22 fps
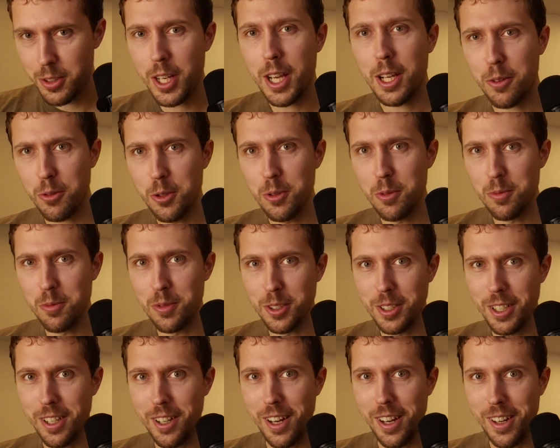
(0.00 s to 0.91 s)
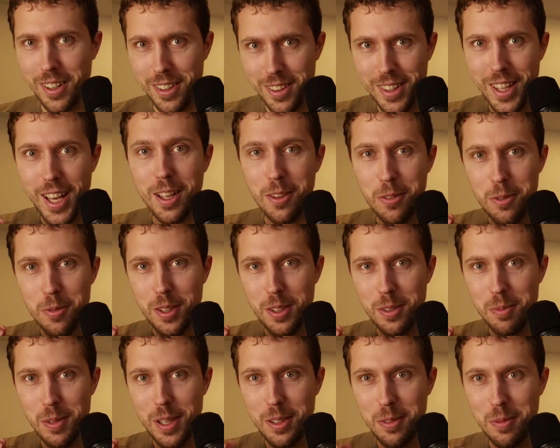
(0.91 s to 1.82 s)
Jackfruit and valerian. That's what
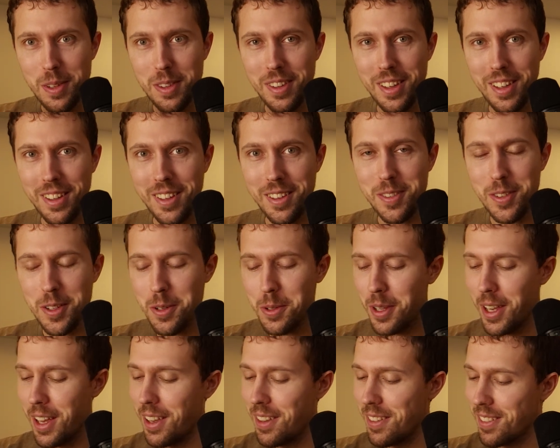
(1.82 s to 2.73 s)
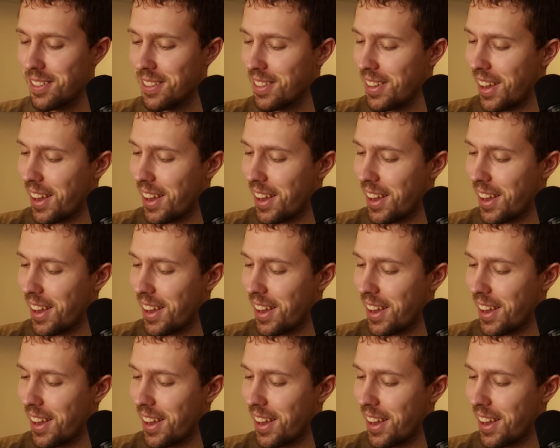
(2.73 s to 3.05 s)
this makes me think of. Okay.